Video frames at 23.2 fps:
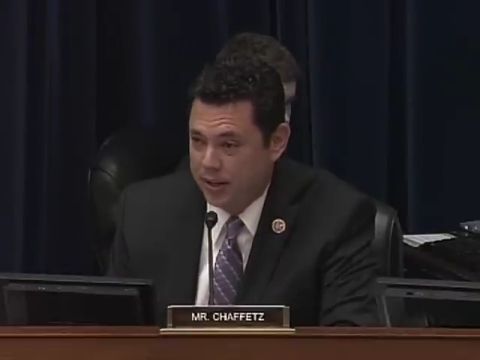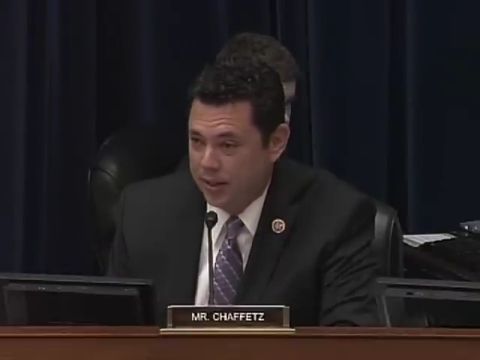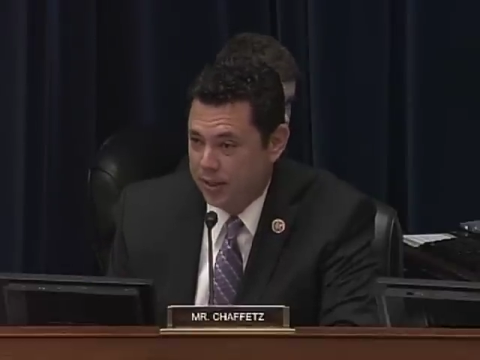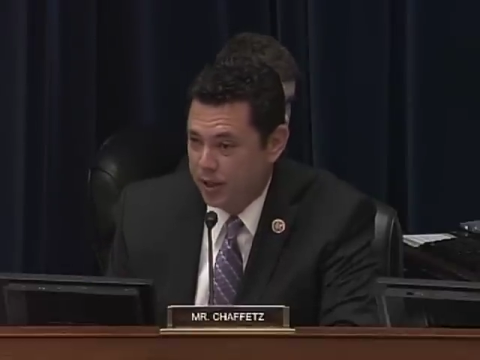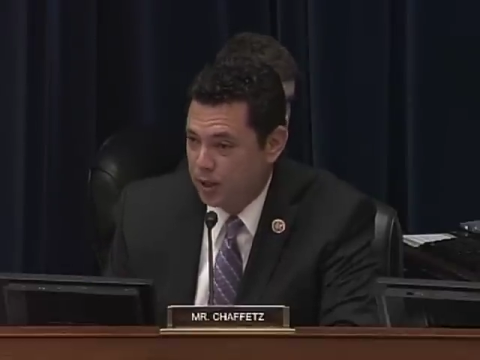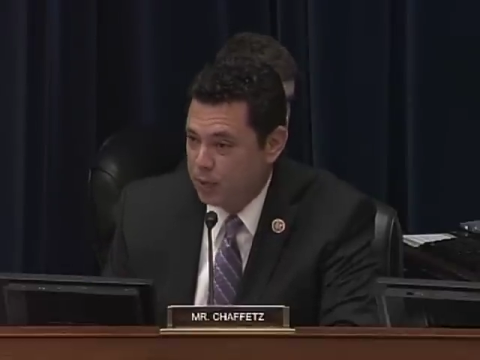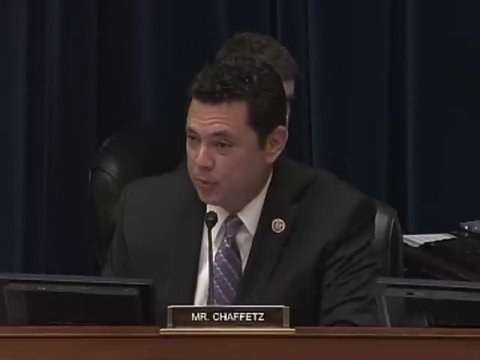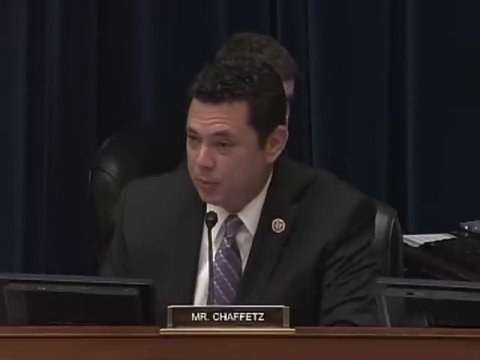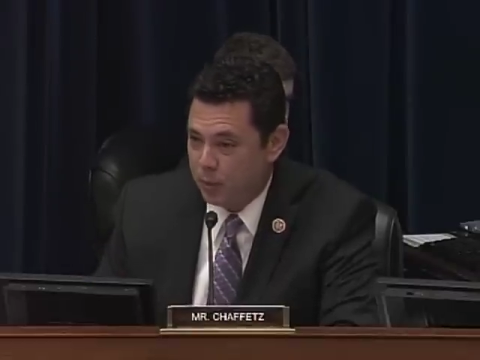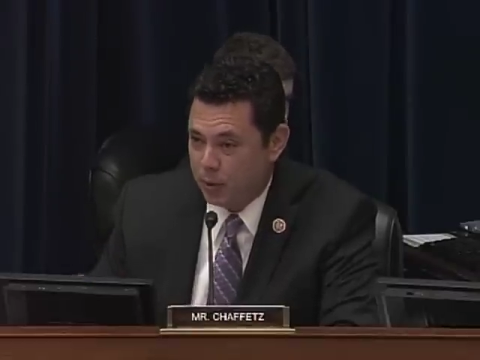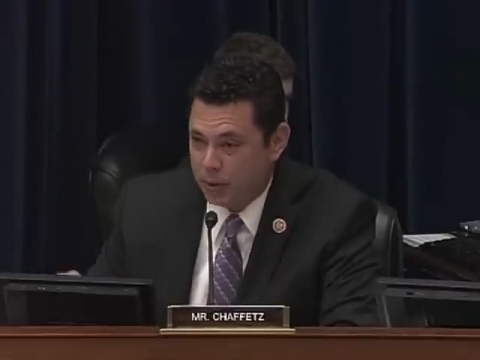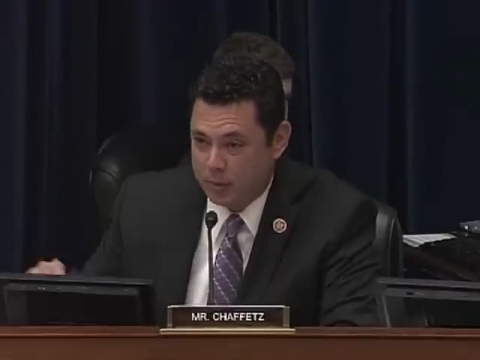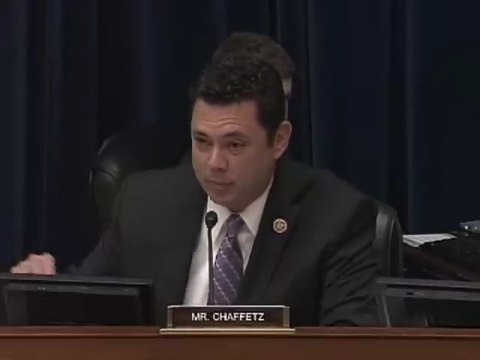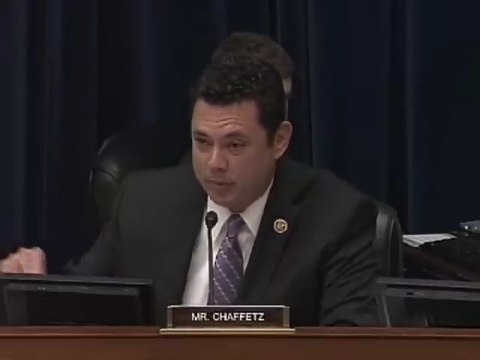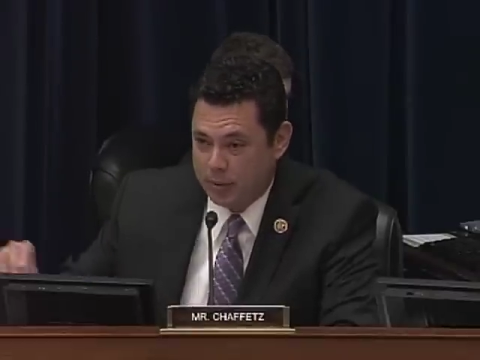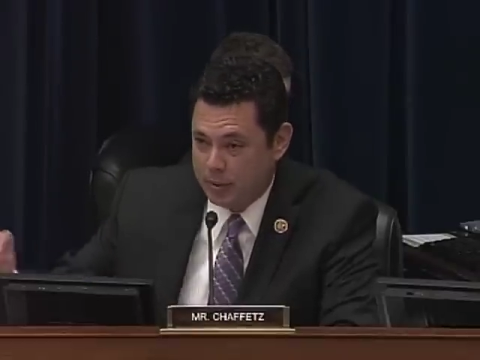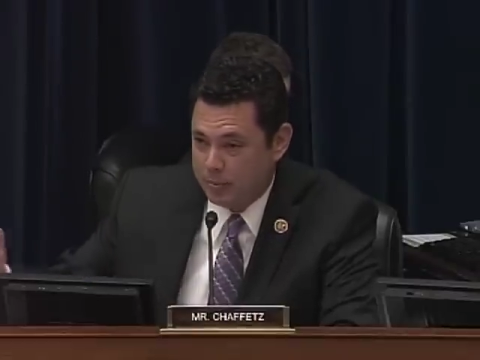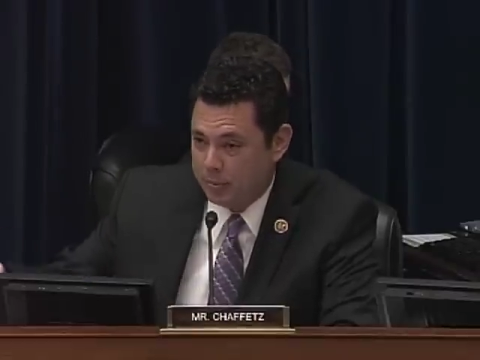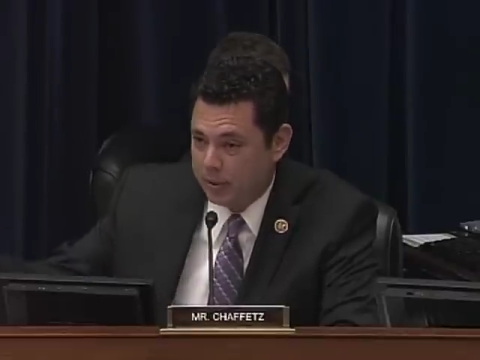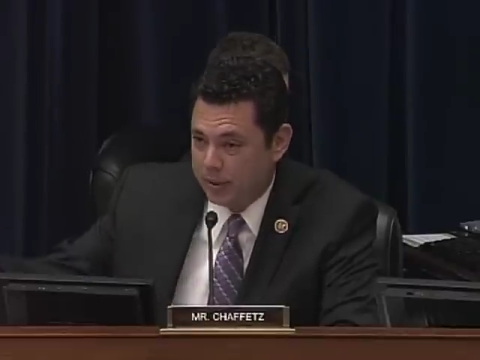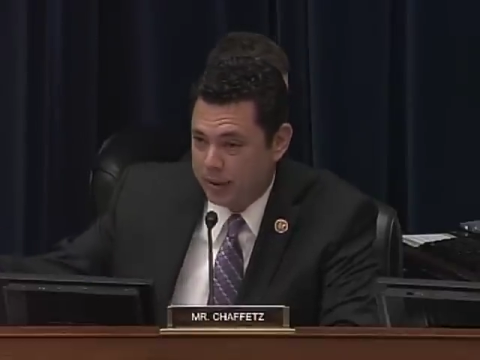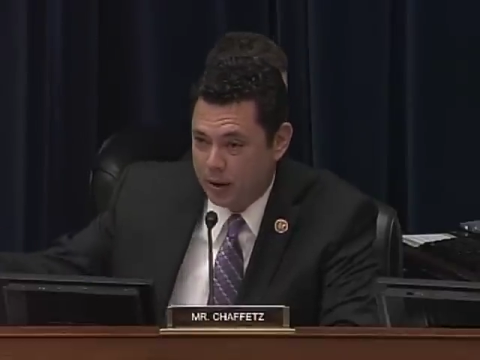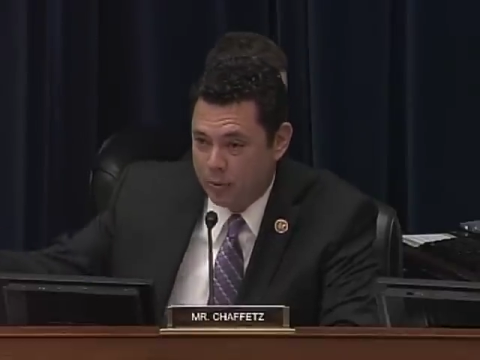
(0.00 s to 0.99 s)
Those poor
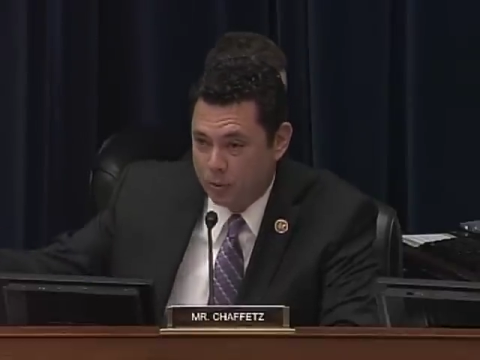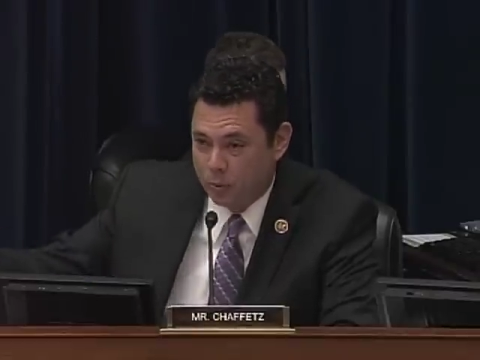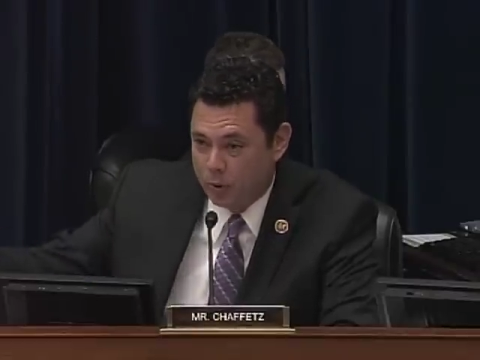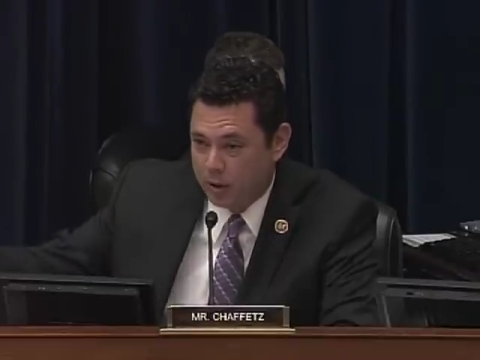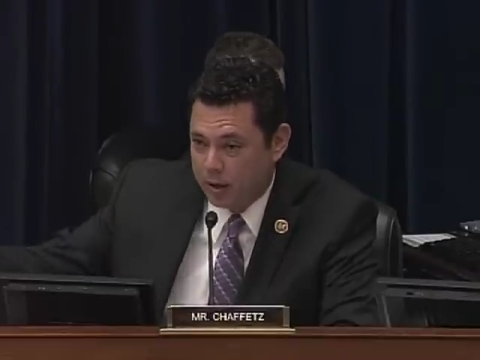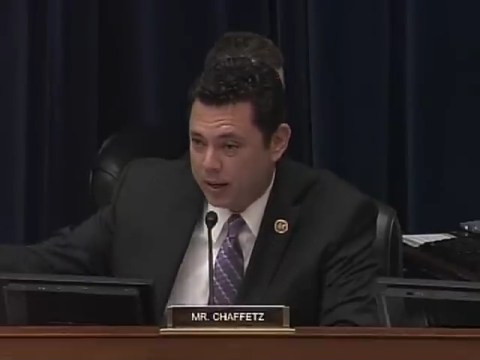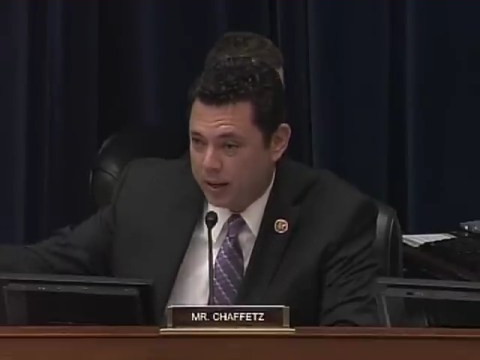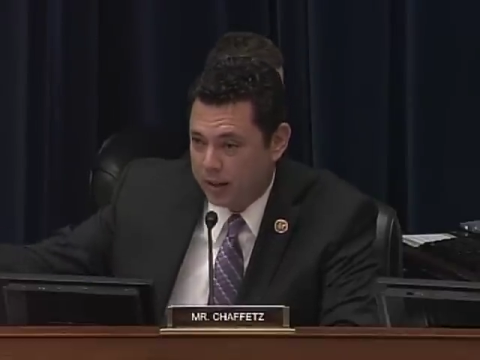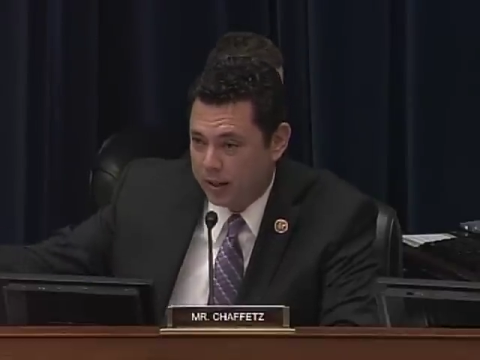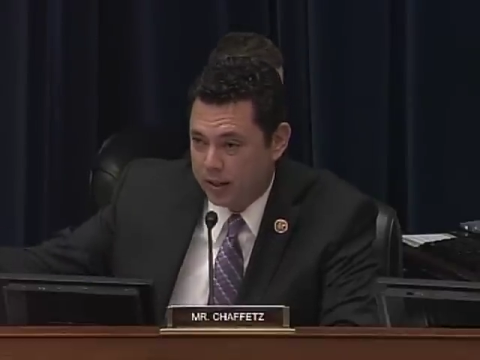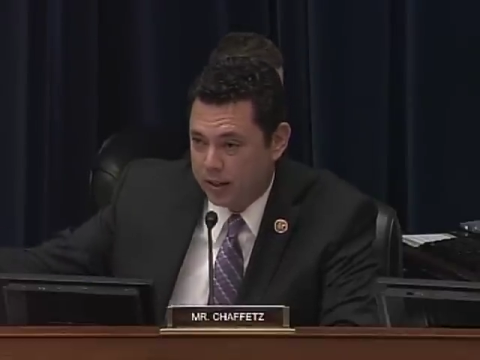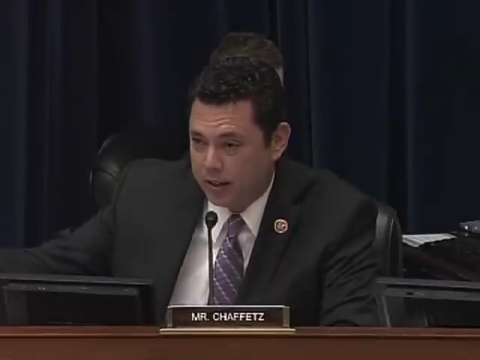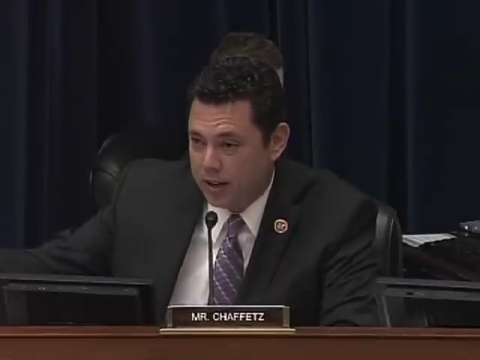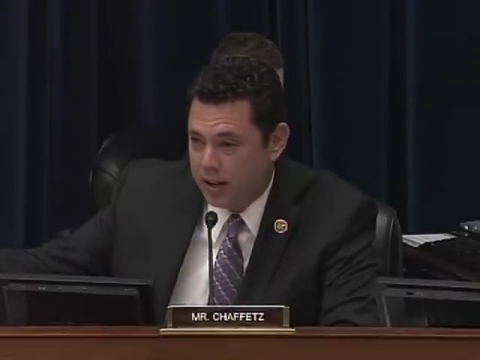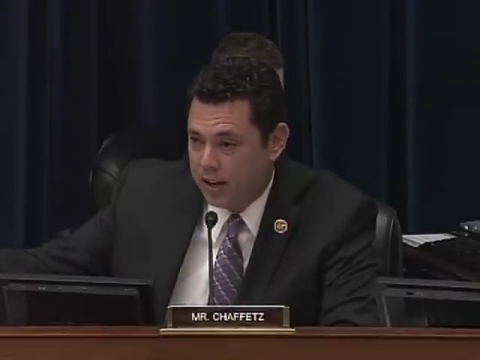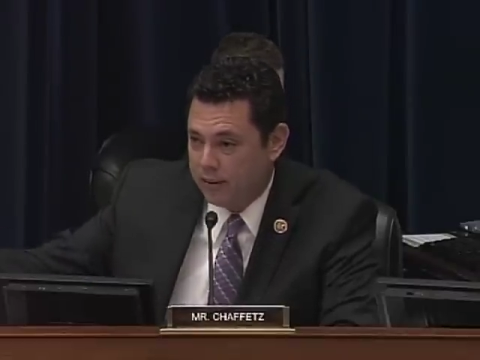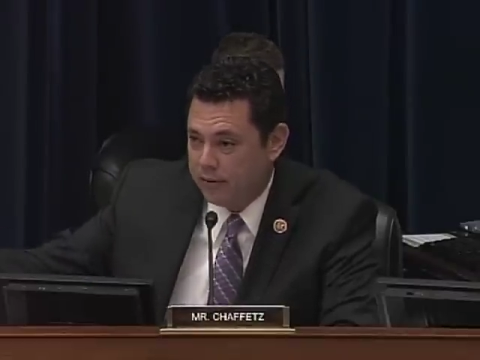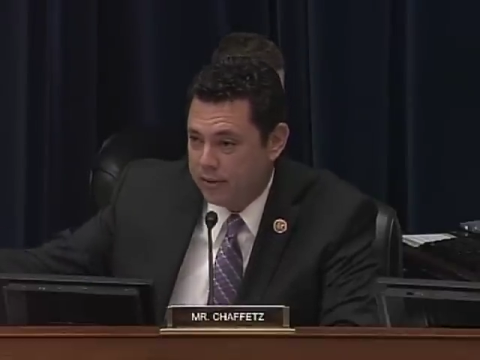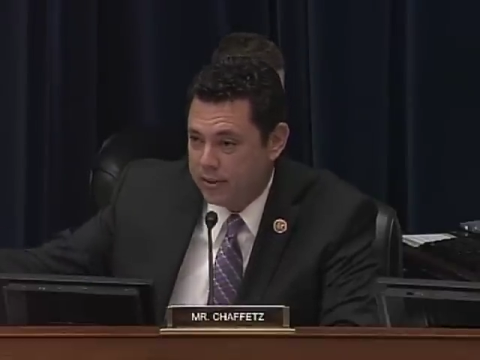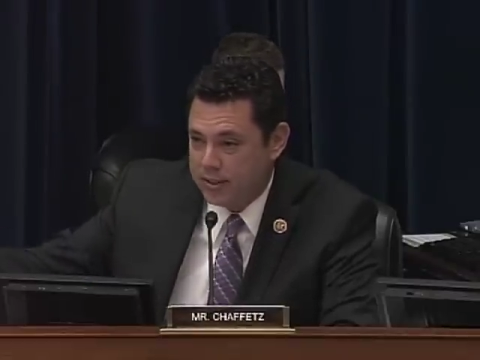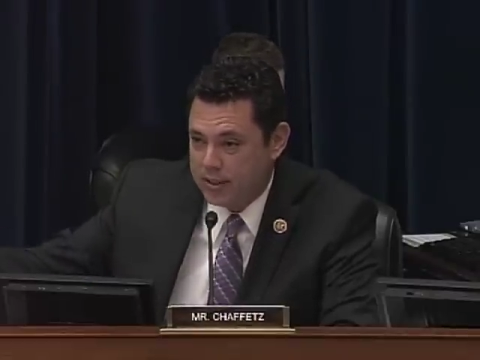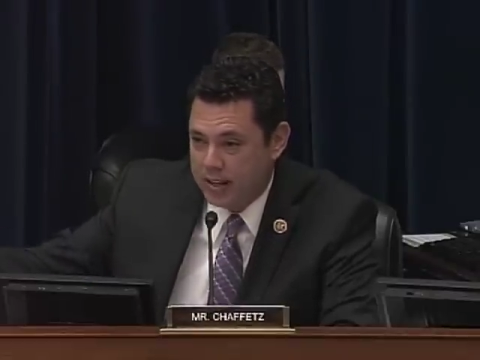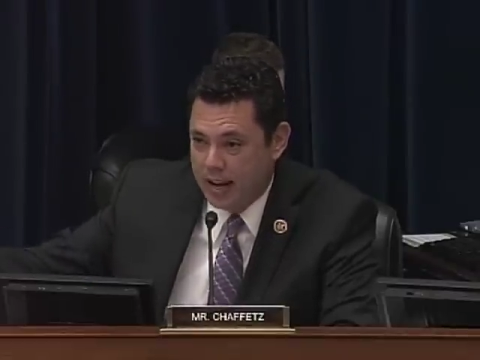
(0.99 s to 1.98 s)
people, they work in an
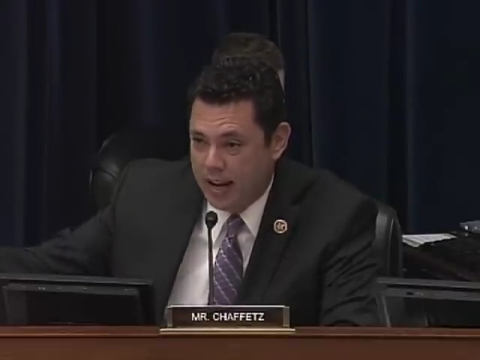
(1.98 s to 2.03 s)
office.